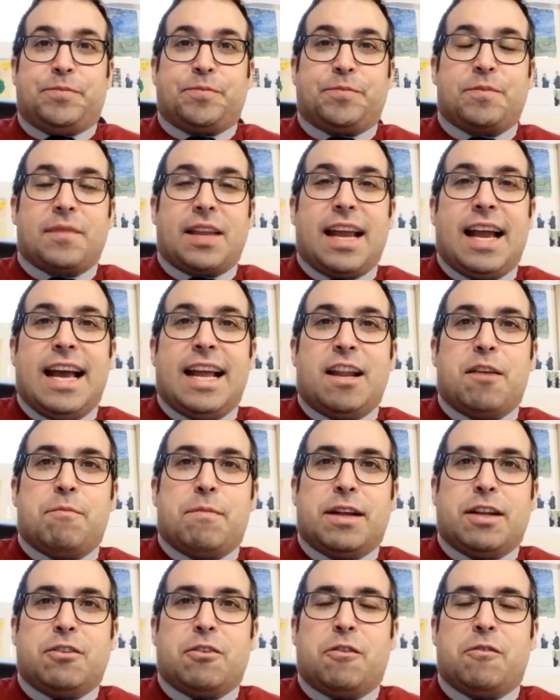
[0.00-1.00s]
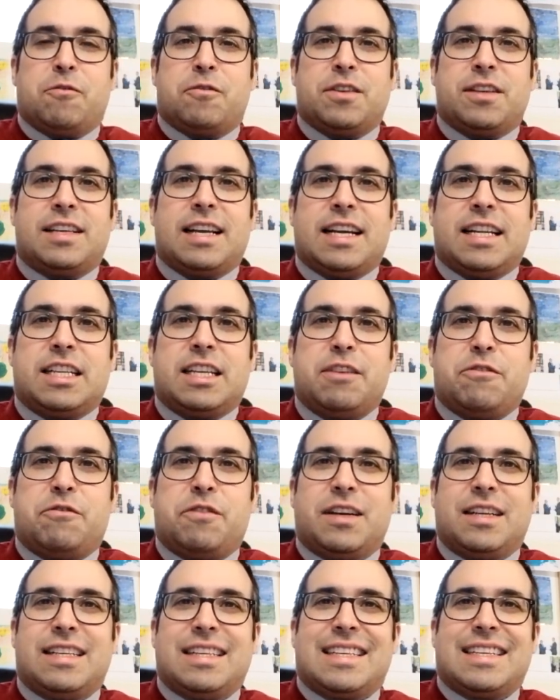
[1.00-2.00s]
element of
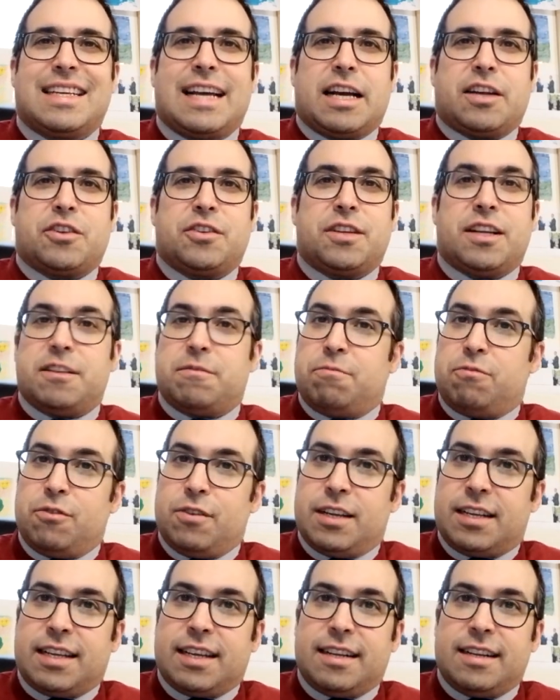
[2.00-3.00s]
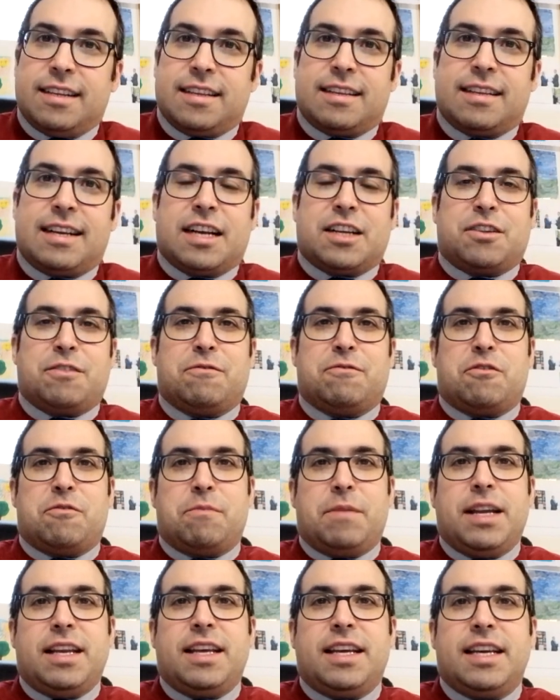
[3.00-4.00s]
scientific discussion and political discussion for
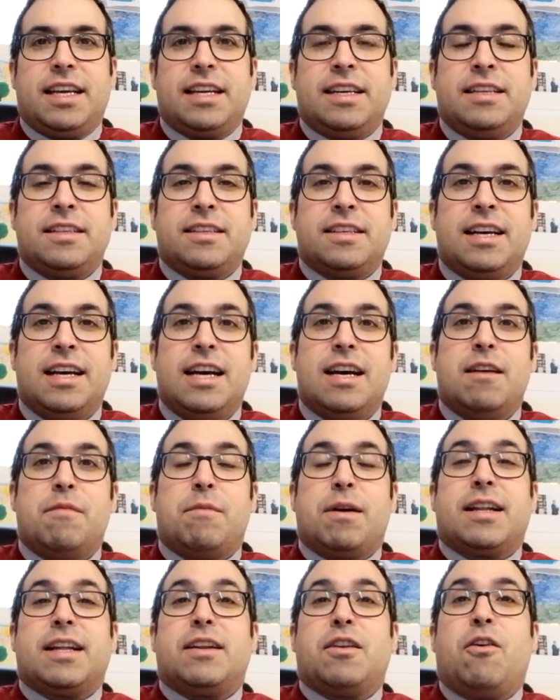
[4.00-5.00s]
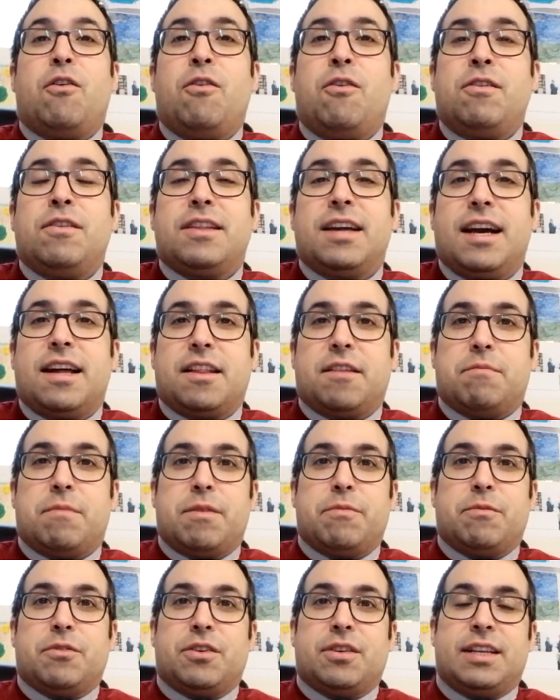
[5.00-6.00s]
many years, but in all the other
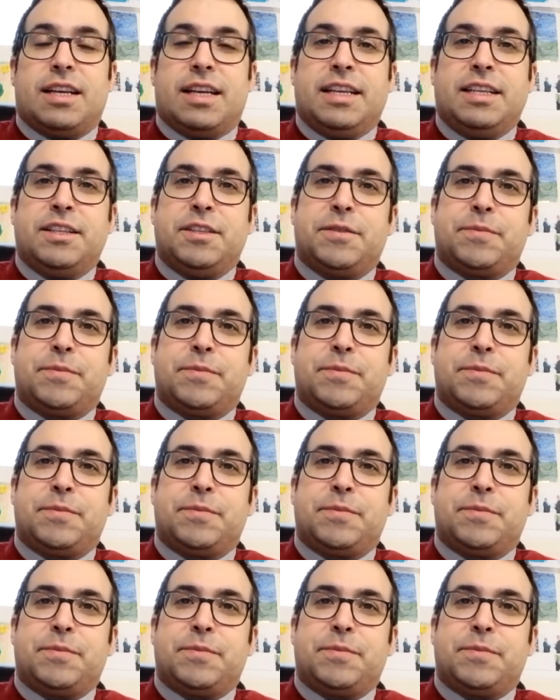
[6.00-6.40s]
member states,